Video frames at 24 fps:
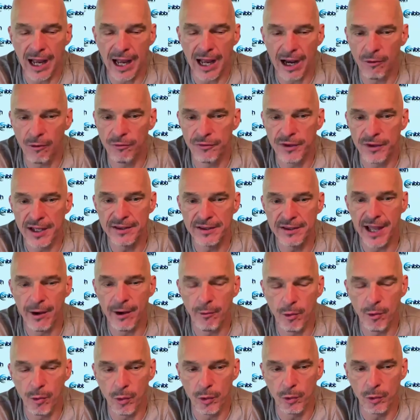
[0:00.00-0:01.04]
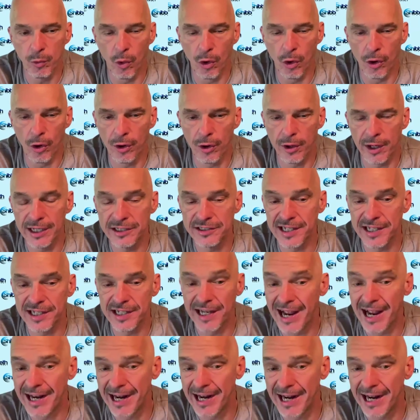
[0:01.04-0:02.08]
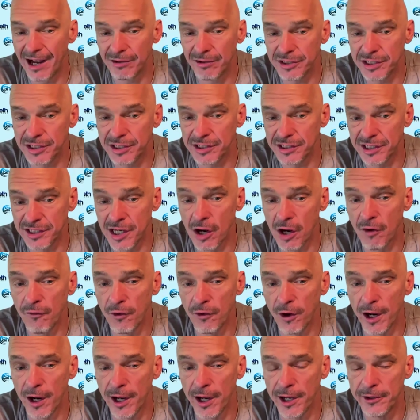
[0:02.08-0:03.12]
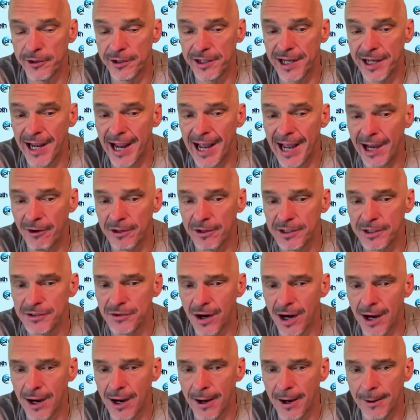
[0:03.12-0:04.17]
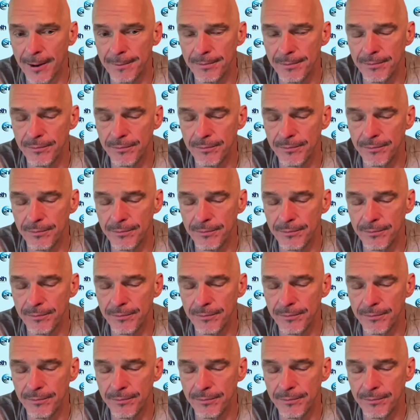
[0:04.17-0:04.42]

I don't think that one would work. It said eight ounces is over 100 calories, right?